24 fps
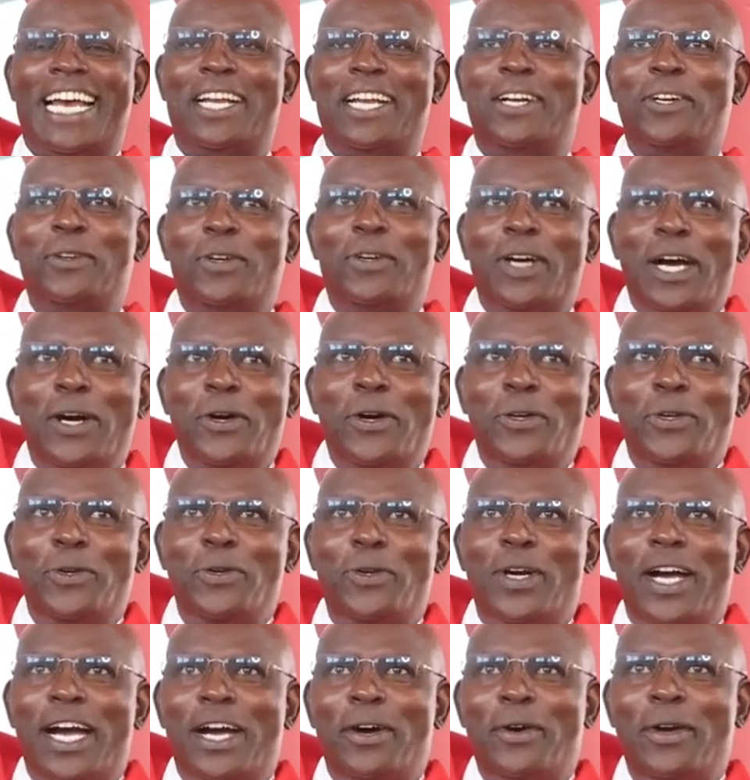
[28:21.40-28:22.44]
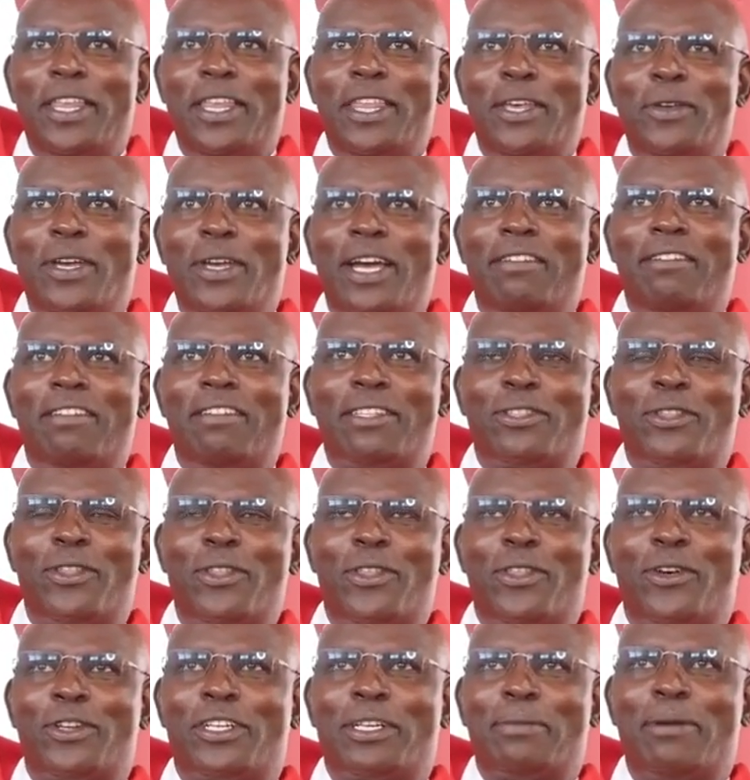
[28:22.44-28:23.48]
I don't know how you have, whether you have
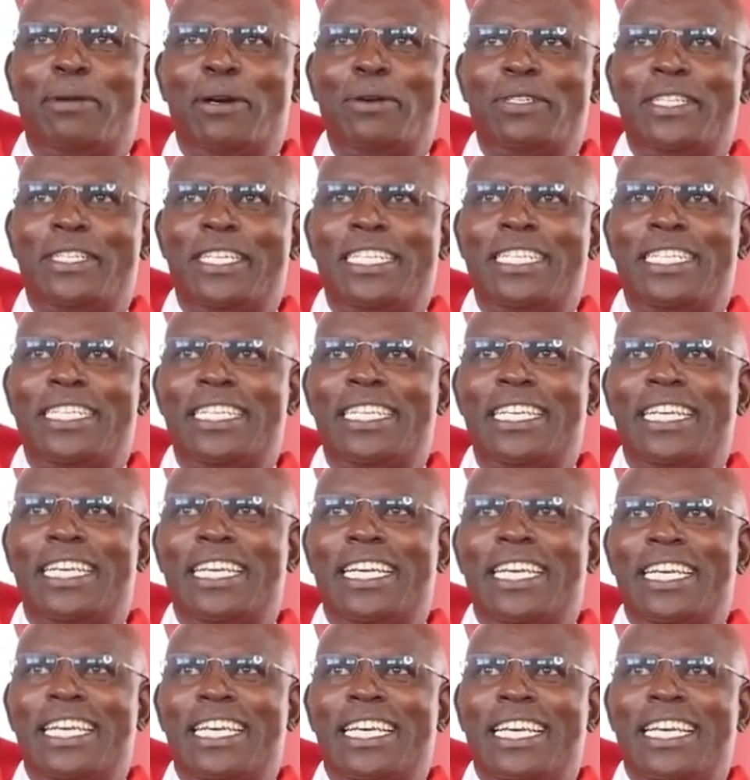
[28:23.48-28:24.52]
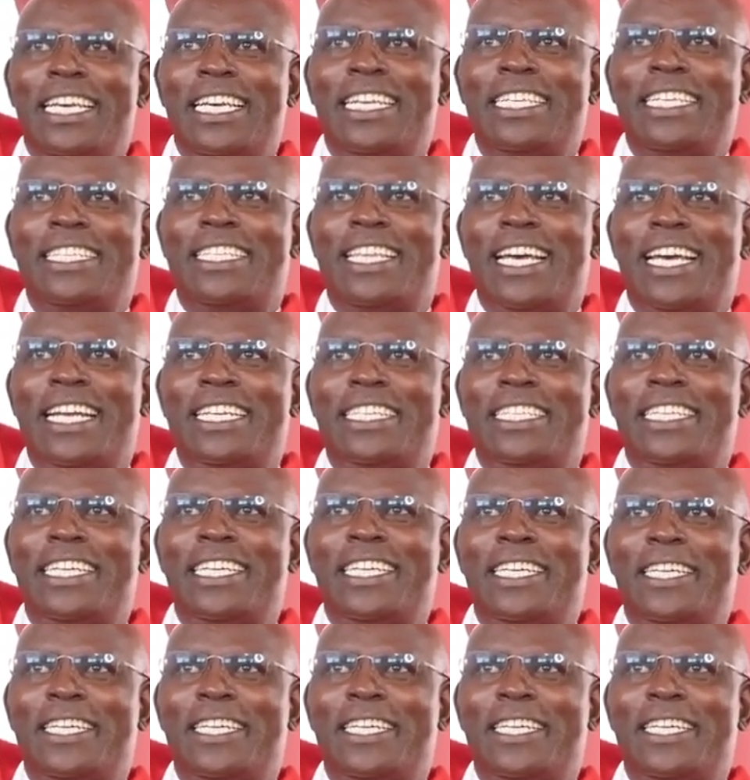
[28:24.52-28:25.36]
thought about it, is that.